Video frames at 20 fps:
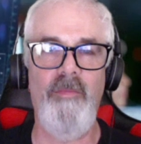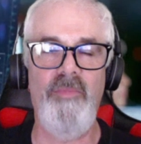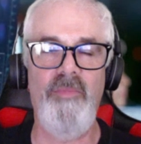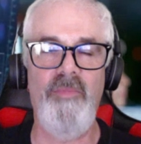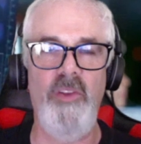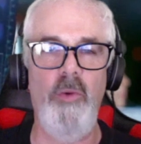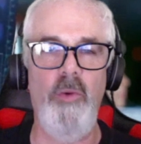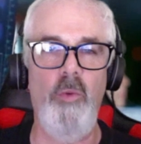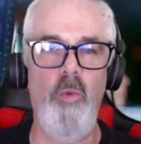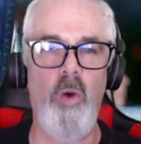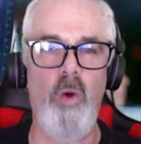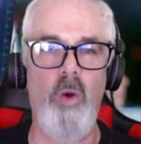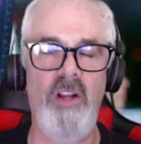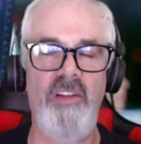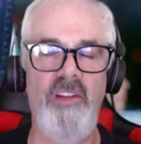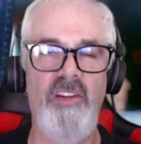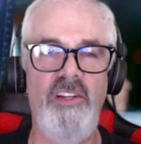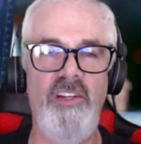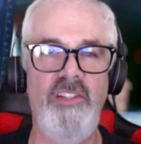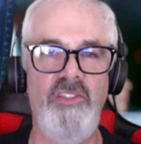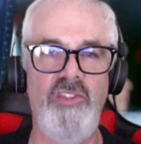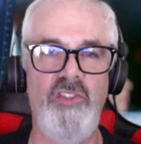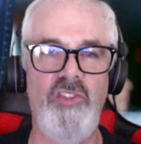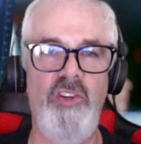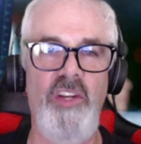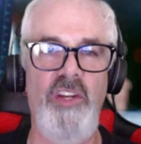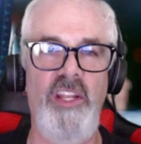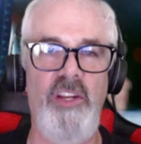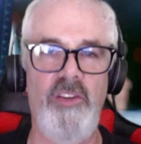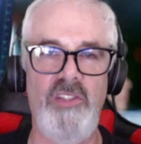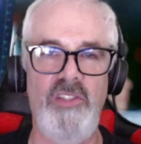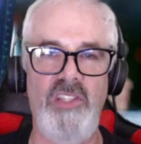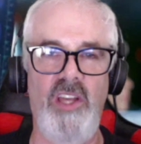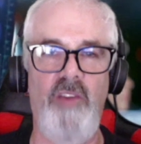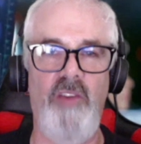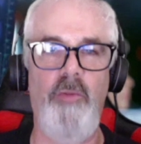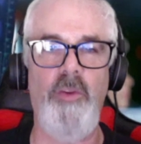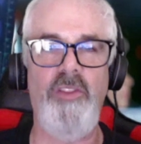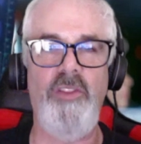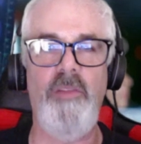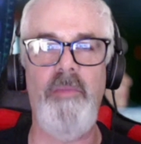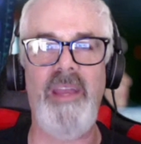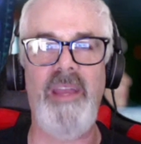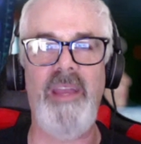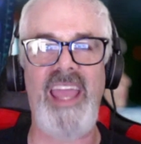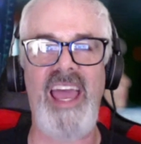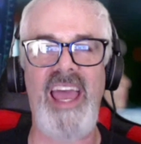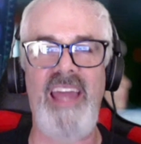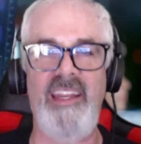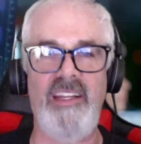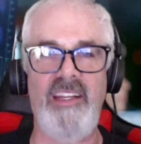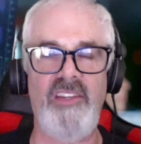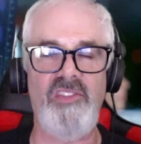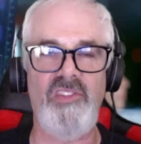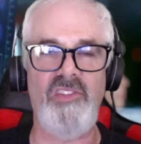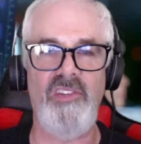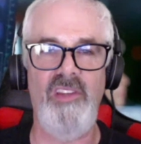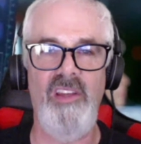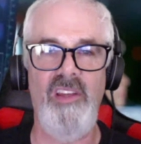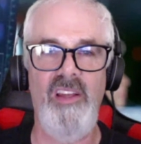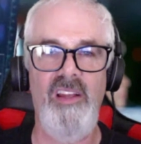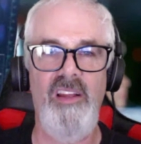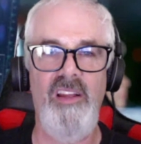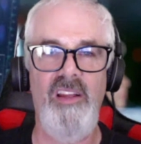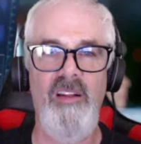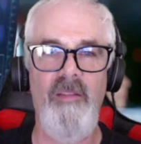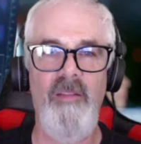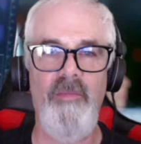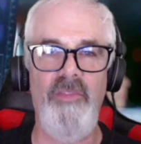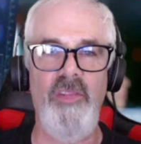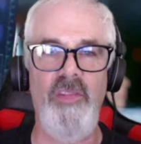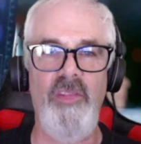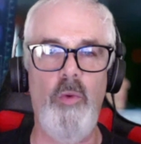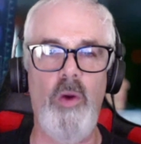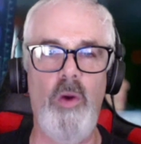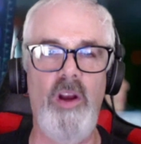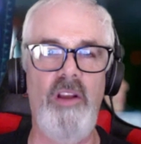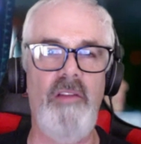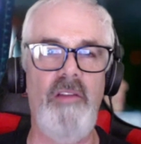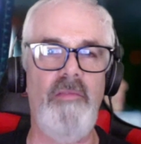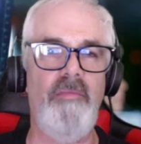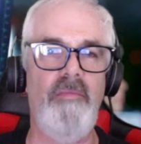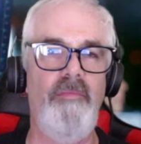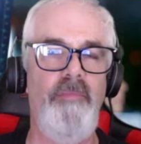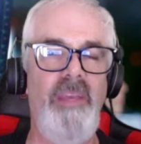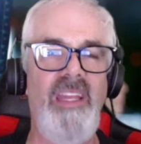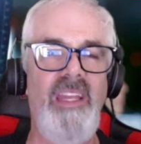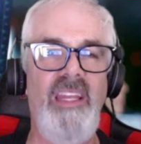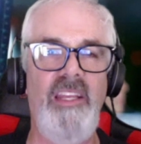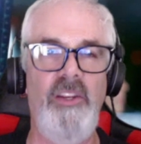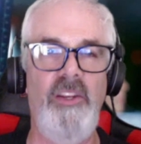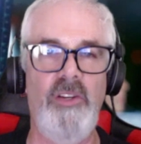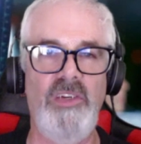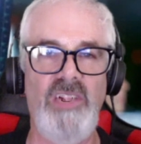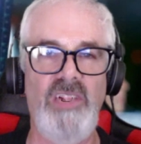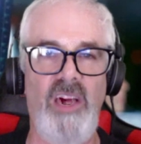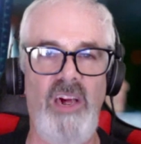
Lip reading: You weren't concerning yourself with the mechanics. You weren't beating yourself